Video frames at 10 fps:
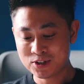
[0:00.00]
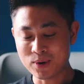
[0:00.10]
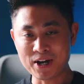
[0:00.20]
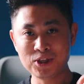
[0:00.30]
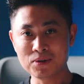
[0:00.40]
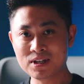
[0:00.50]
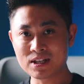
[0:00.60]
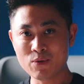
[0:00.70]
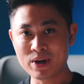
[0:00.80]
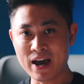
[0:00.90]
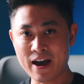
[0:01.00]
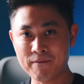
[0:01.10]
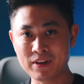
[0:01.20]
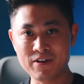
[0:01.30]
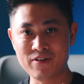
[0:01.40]
So I noticed that we
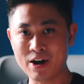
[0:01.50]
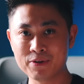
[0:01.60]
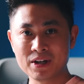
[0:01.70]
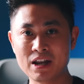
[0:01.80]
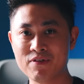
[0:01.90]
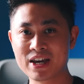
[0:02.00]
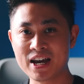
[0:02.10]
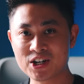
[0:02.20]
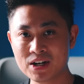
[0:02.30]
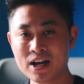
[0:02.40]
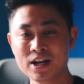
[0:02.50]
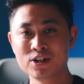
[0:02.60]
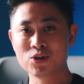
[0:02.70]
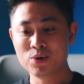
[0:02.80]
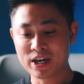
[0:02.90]
have that route navigation.
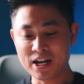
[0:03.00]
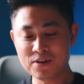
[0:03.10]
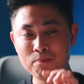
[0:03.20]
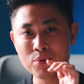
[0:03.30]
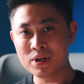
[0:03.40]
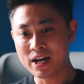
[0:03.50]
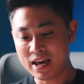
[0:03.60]
So we can actually put